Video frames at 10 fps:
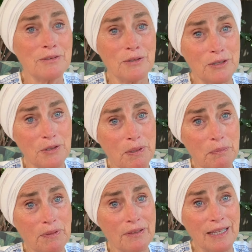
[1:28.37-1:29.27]
know other
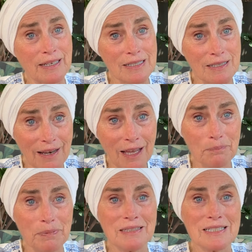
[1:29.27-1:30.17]
people that has
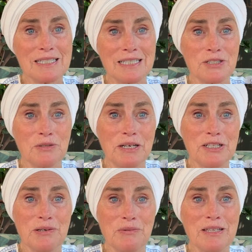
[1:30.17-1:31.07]
not been the
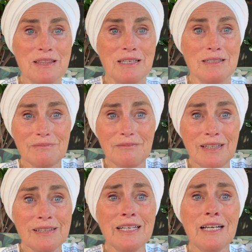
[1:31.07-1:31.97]
situation with, that
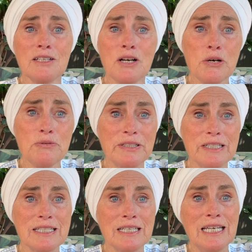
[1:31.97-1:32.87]
they got
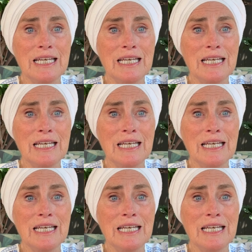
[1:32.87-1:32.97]
COVID